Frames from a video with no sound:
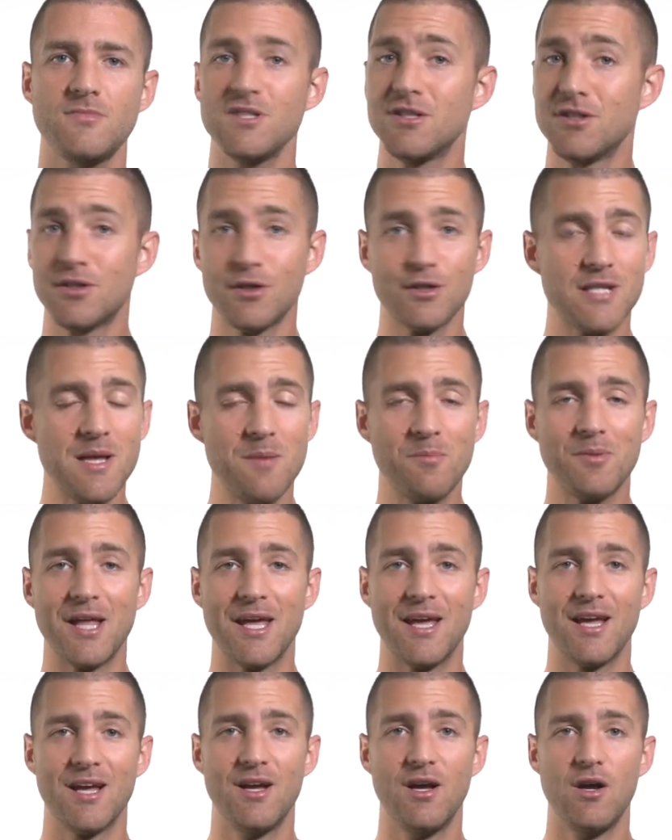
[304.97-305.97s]
So simply,
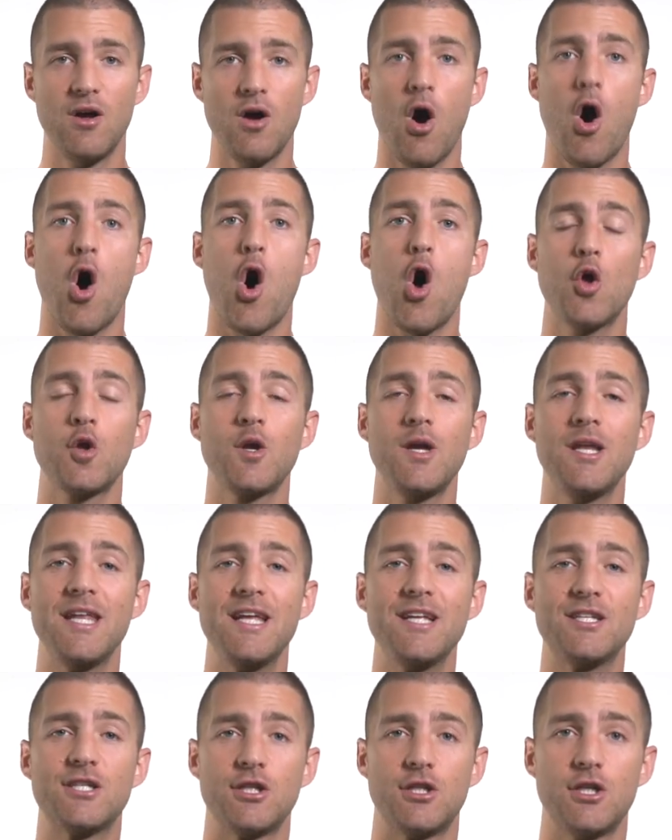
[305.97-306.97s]
all you
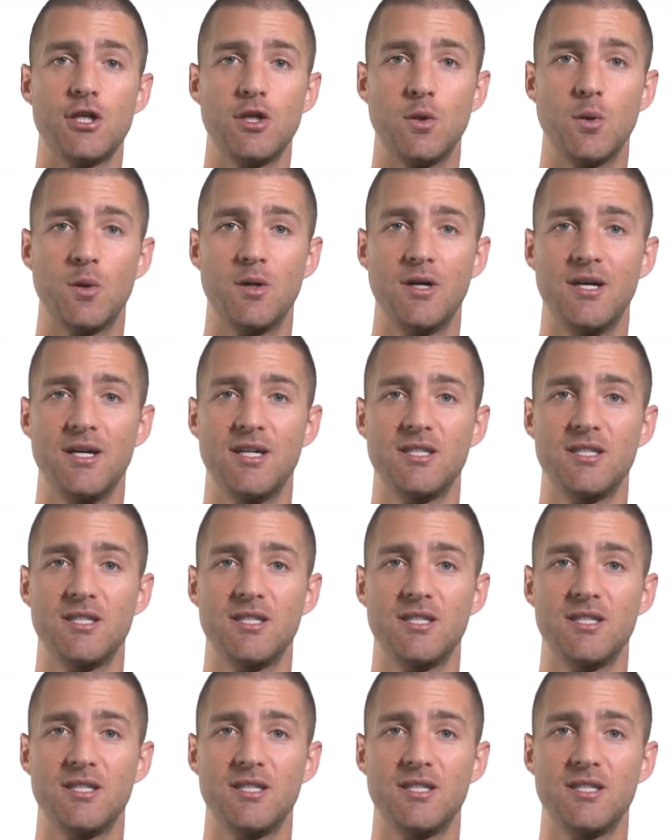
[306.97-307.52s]
need to do